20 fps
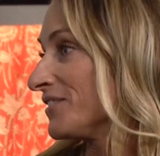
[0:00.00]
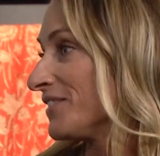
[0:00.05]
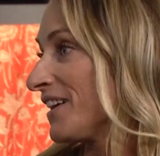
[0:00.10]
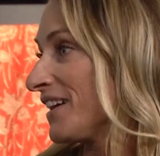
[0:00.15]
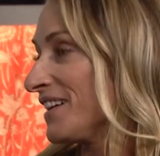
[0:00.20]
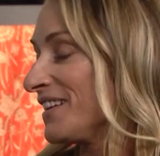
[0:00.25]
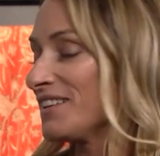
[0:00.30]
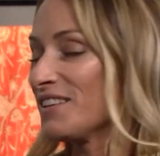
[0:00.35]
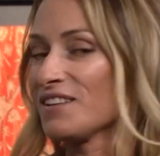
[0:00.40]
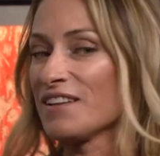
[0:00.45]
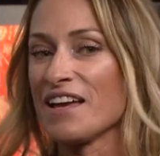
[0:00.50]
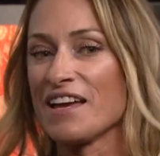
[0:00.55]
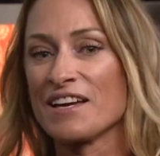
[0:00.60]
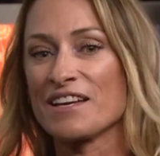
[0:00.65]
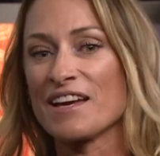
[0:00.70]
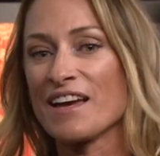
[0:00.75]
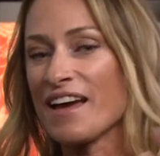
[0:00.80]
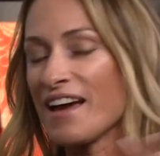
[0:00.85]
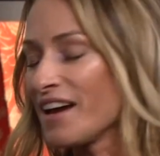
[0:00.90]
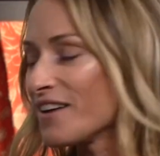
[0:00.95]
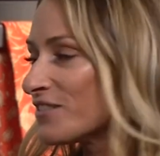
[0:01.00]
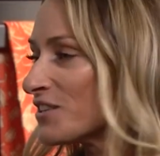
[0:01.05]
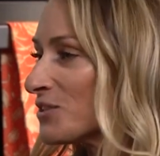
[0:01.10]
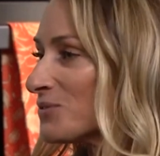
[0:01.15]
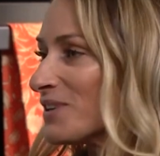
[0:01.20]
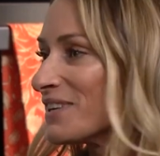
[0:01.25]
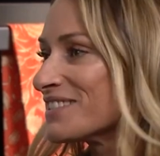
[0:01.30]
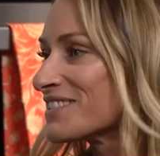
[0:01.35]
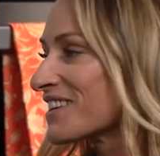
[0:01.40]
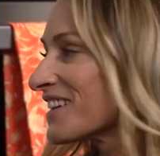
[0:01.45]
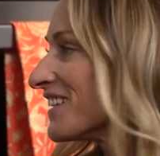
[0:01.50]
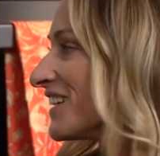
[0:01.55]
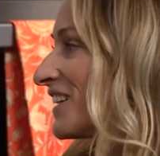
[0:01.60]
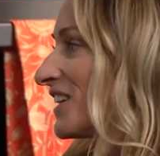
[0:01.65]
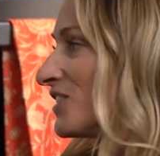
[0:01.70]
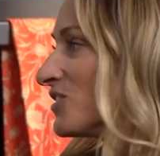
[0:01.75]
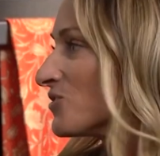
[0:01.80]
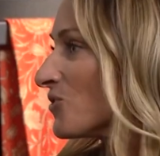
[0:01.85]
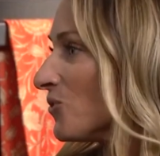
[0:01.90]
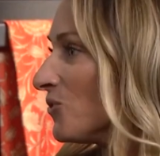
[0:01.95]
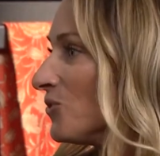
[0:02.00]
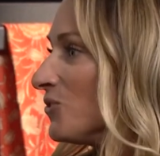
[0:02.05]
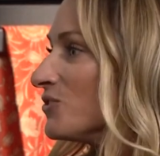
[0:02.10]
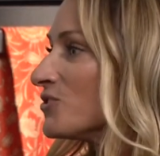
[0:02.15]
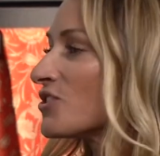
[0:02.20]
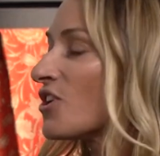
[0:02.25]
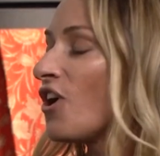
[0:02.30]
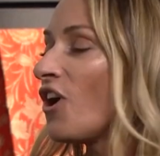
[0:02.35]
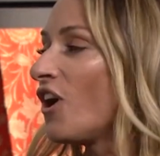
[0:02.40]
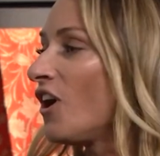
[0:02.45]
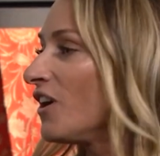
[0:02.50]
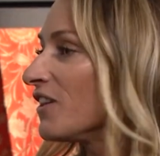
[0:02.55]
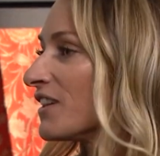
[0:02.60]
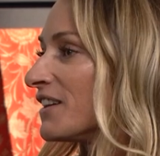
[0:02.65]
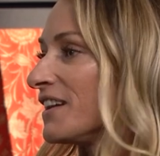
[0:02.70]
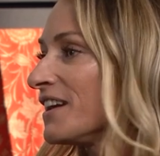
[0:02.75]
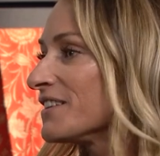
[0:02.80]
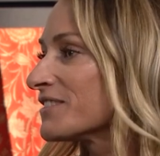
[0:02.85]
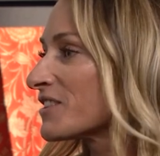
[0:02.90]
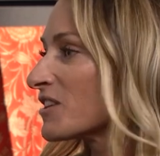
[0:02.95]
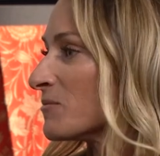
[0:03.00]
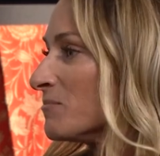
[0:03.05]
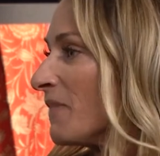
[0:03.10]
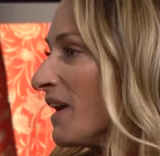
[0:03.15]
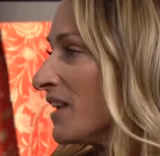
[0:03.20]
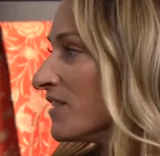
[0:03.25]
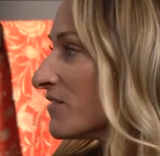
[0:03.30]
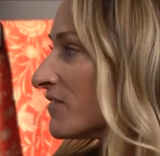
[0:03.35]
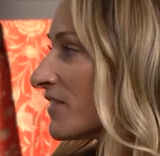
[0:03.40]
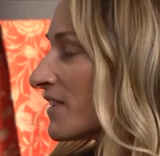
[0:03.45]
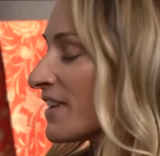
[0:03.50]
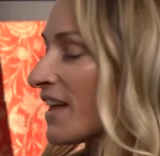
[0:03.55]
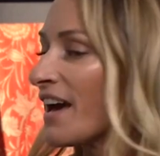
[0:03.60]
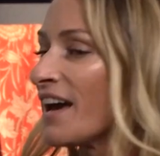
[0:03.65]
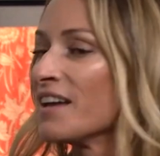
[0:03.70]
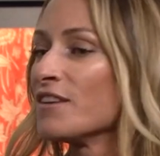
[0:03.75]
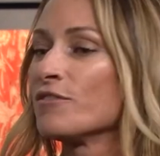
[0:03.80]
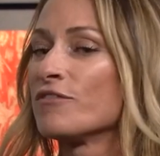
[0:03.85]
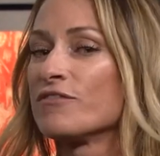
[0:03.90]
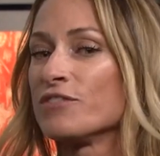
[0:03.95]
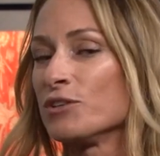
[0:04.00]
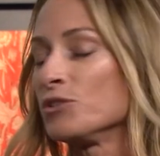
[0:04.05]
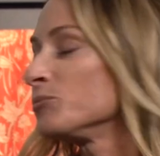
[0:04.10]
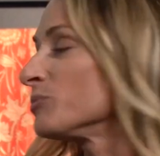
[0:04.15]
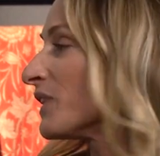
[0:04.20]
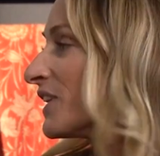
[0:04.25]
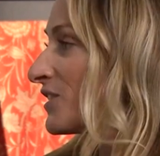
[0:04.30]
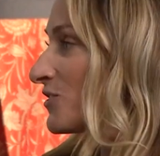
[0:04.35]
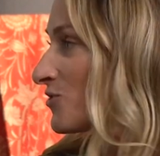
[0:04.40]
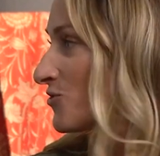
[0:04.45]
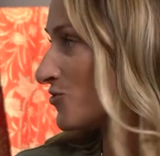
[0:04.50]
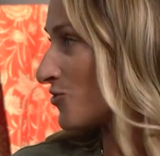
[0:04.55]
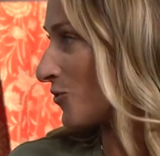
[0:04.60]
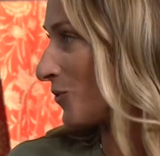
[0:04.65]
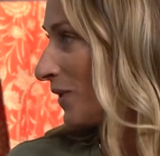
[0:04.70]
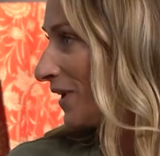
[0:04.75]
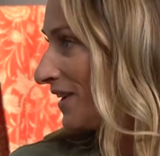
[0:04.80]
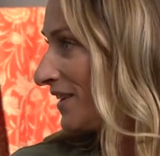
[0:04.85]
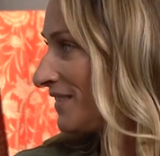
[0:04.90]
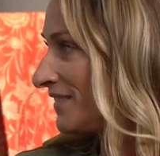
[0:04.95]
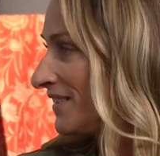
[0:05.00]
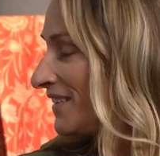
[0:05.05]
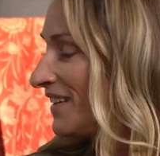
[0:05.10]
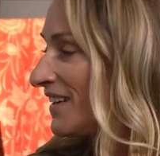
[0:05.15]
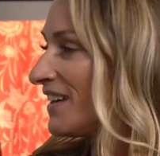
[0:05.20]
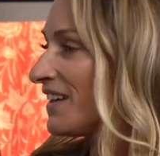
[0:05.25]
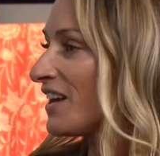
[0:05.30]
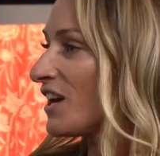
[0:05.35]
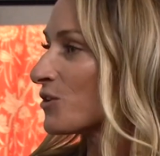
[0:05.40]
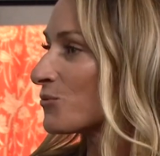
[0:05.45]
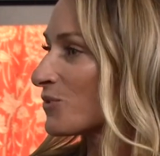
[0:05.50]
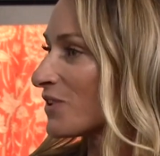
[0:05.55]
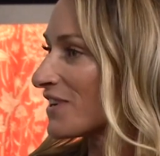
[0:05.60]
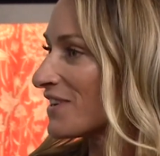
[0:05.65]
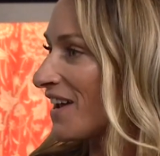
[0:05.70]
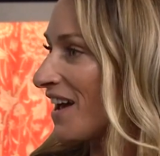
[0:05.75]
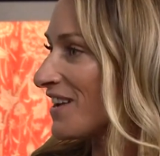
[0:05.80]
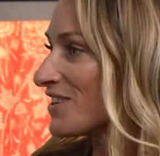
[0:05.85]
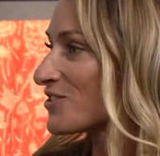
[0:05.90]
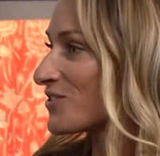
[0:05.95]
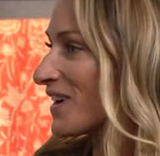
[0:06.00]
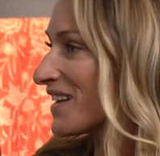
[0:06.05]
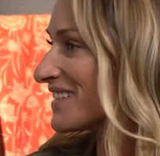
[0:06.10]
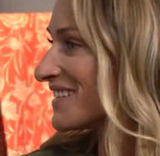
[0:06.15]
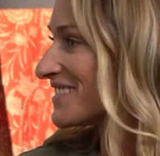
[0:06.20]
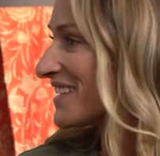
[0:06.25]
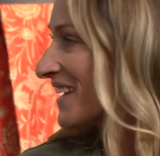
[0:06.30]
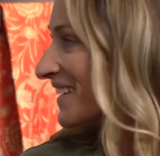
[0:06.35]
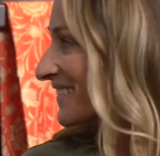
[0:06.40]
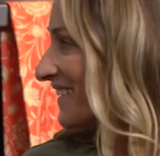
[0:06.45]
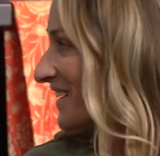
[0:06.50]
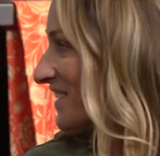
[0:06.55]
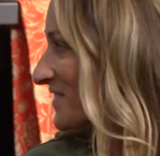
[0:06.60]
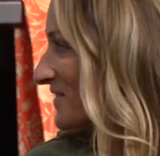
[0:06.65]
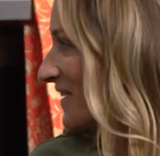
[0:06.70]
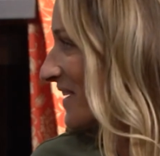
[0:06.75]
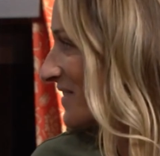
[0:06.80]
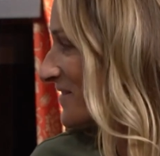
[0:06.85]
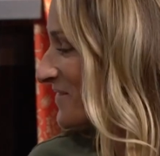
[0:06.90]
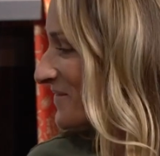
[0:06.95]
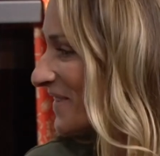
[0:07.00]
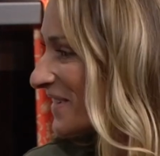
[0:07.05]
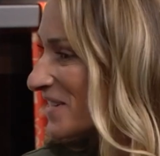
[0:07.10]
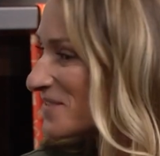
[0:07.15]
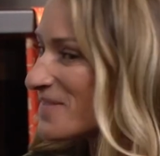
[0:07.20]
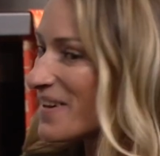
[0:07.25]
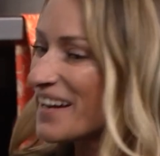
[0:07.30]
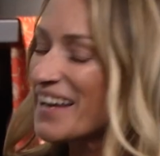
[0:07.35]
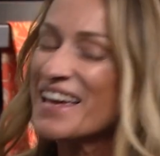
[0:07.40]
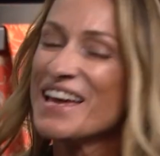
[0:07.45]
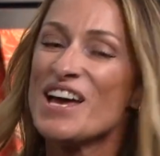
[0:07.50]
right? Okay. Like everyone's gonna indulge. Holidays are meant for that. Food brings joy. Yes, and it does. And we're not trying to take that away from anybody.